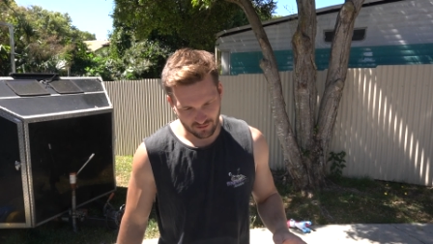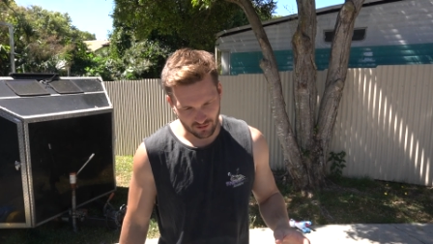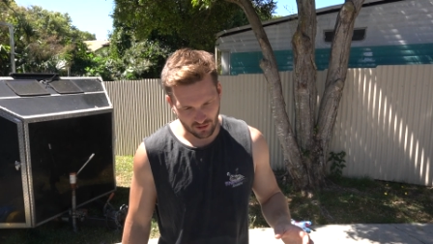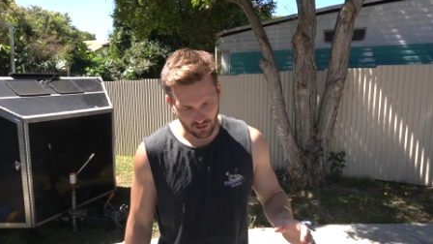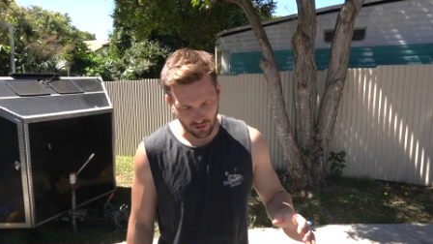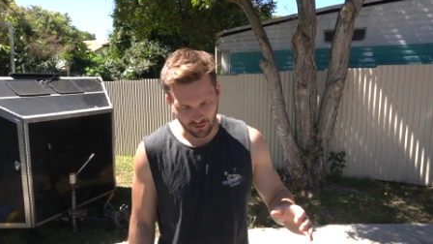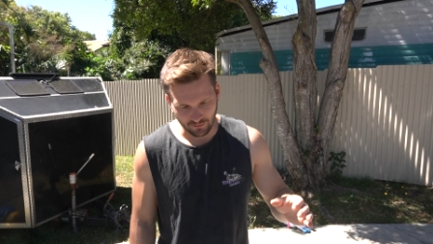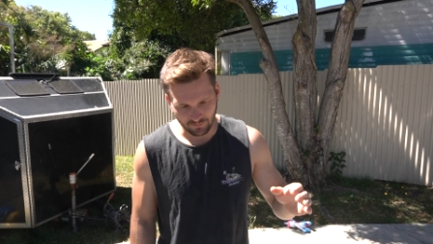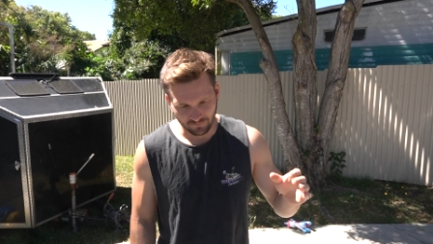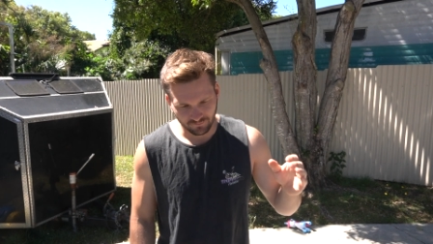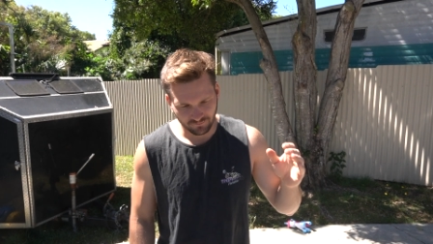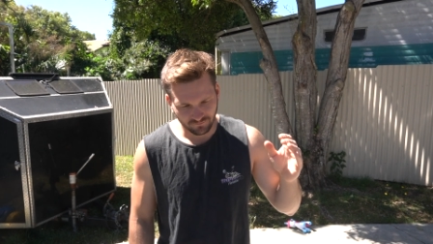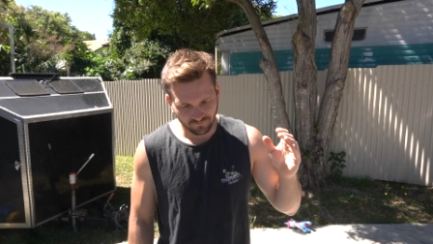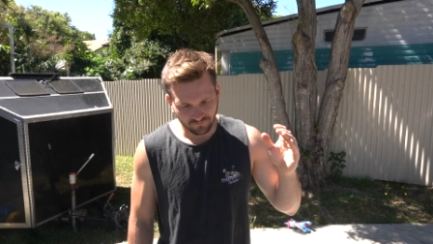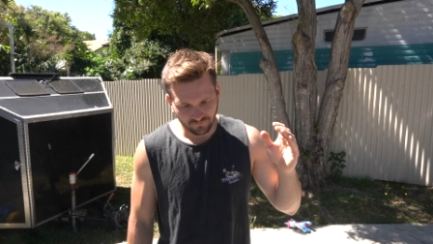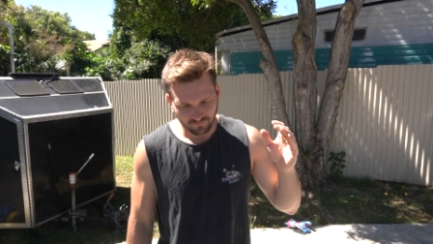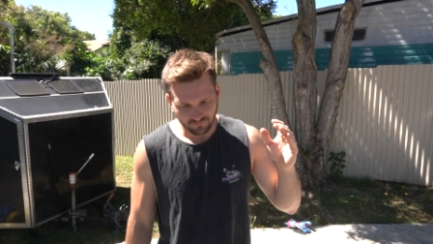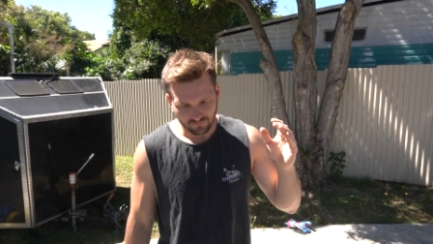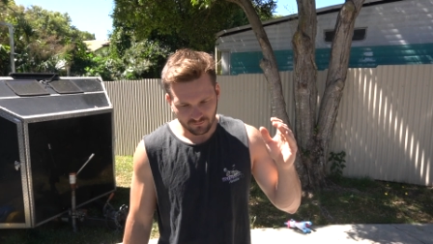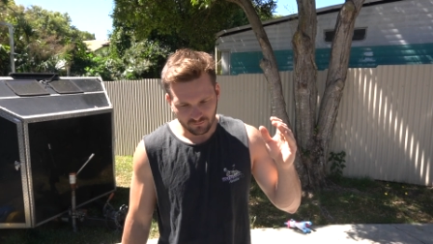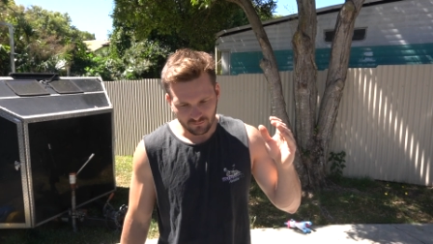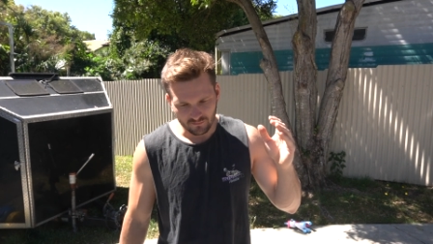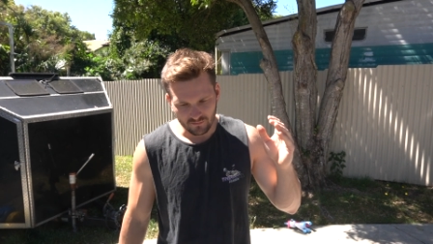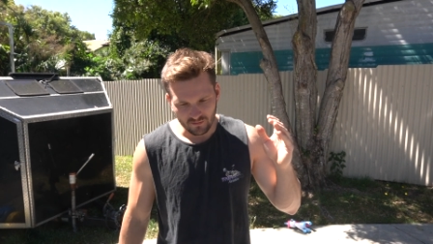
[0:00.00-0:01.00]
So
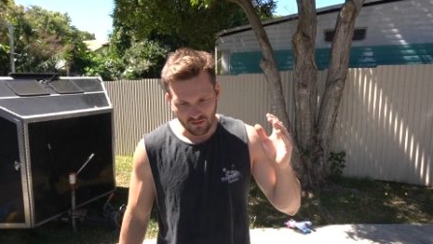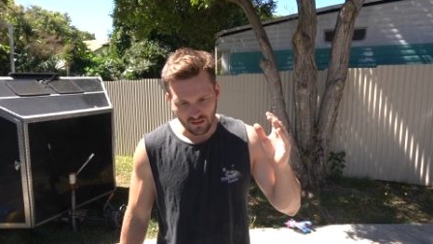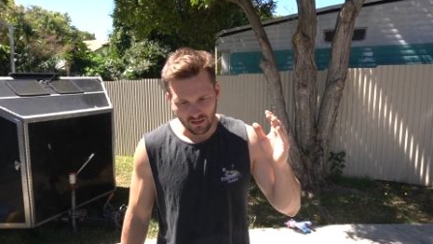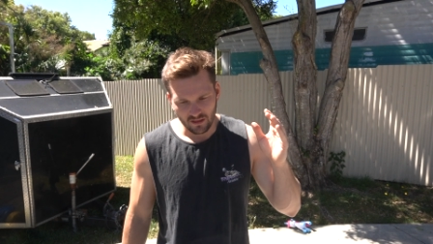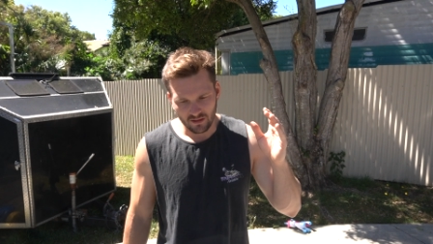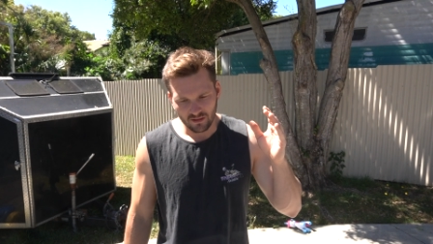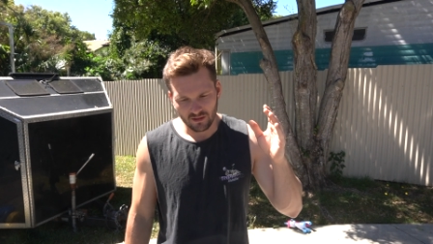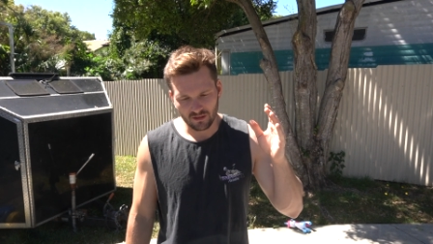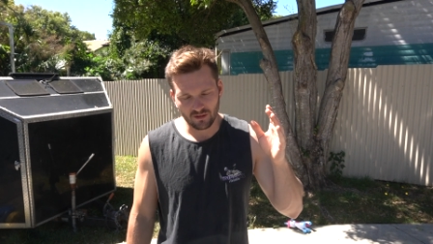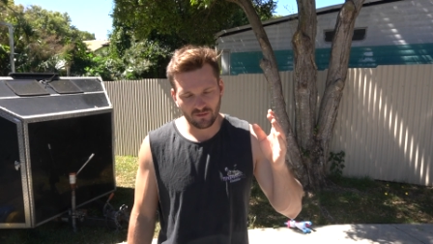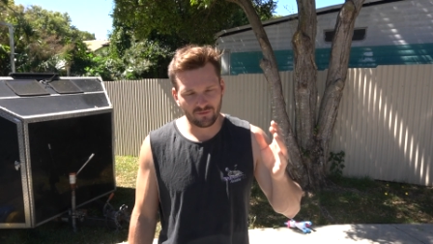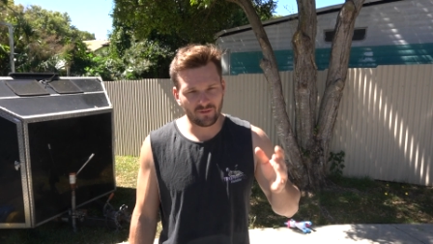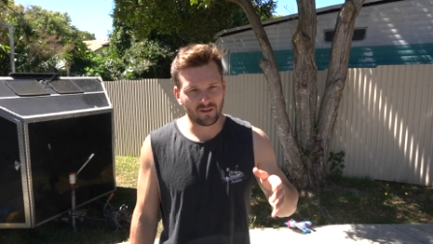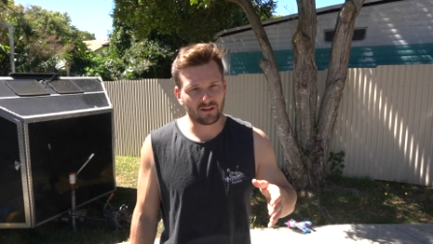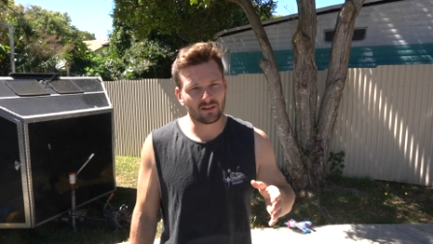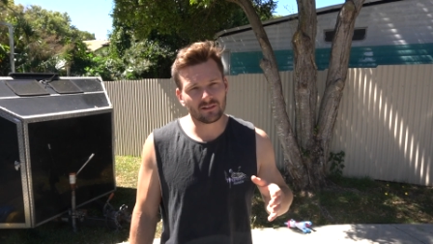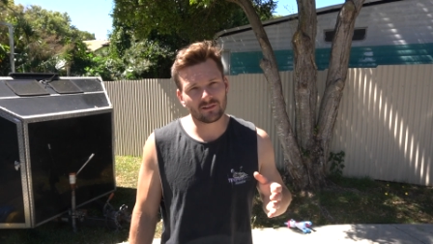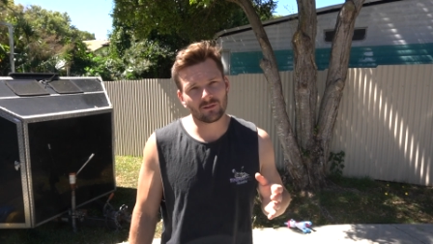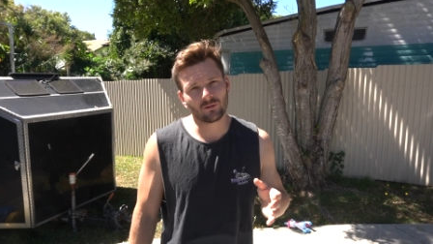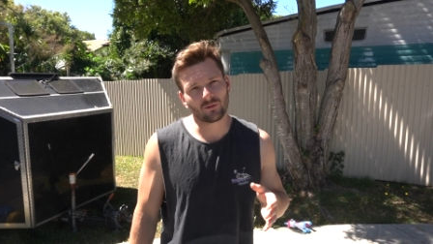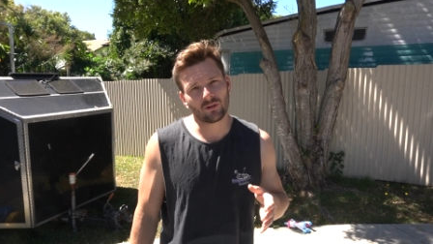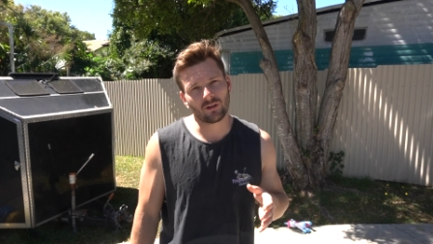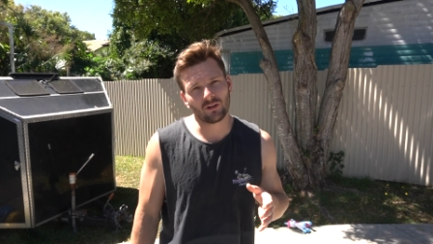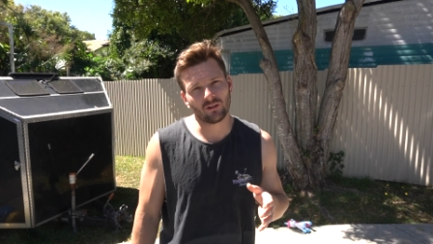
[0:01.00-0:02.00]
the
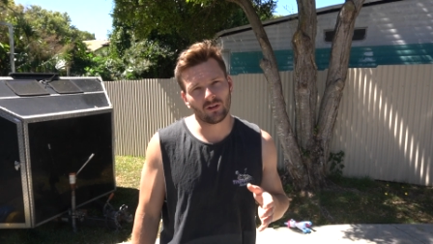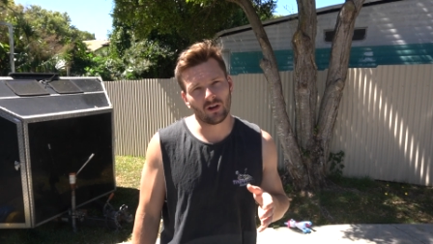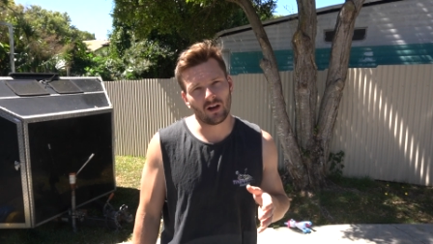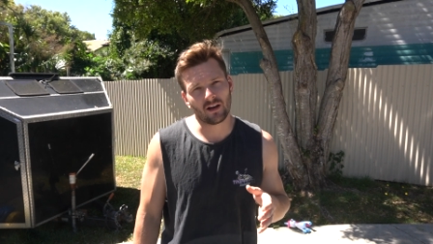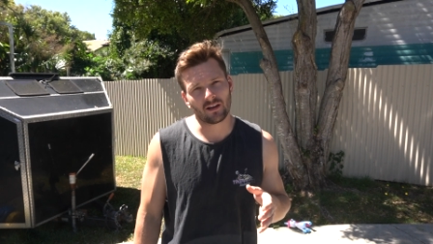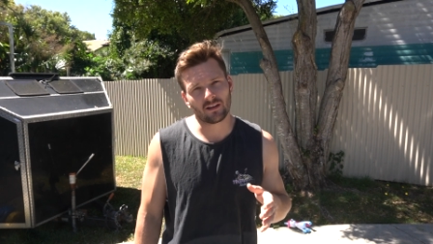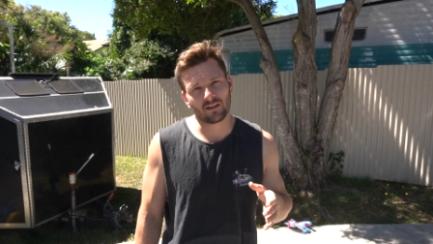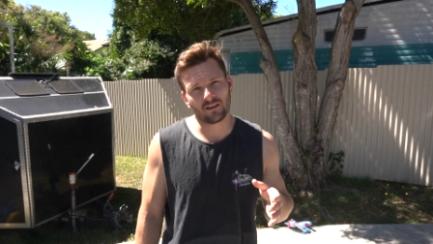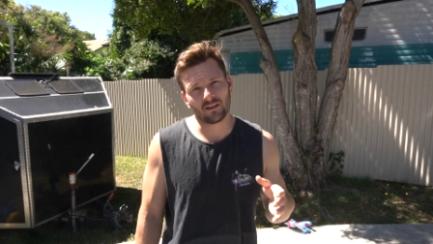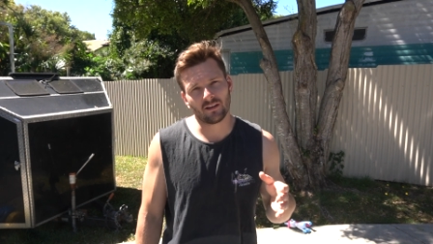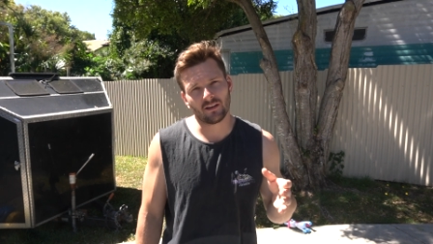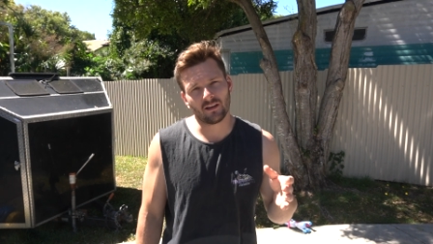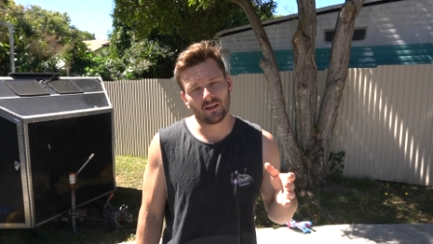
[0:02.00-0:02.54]
Defender's looking like